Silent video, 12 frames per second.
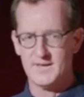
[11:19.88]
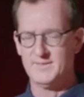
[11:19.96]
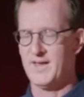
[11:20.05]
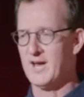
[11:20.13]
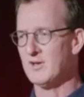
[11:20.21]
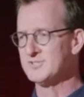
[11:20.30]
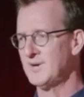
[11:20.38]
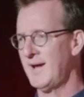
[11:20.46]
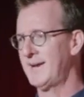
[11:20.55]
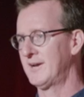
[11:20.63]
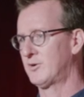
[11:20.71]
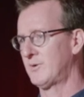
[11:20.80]
And they also
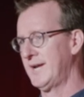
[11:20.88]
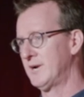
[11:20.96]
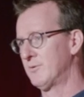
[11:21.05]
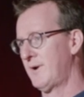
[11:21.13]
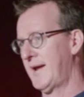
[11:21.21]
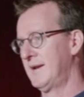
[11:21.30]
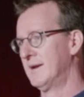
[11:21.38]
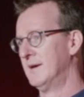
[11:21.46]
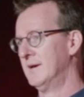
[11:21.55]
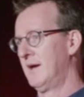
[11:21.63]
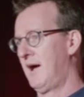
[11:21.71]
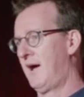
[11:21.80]
had a greater rate
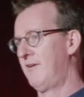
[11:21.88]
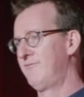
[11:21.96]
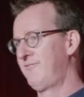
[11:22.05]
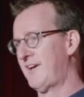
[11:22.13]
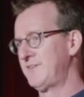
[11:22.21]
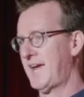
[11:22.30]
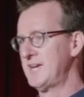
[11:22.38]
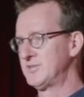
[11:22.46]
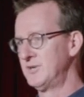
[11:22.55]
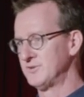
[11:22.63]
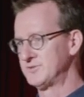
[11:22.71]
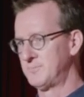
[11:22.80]
of
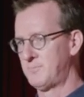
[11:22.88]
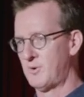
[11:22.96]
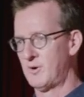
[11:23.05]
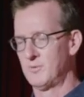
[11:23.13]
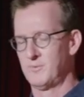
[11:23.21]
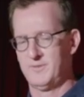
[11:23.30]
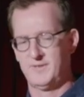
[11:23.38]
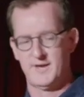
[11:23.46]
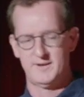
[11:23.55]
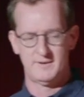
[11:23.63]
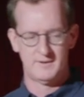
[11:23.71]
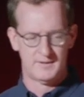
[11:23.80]
foundational support
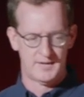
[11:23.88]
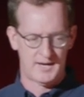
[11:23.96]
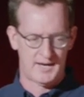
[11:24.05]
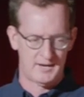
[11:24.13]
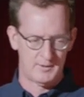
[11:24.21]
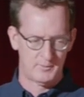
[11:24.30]
within, uh,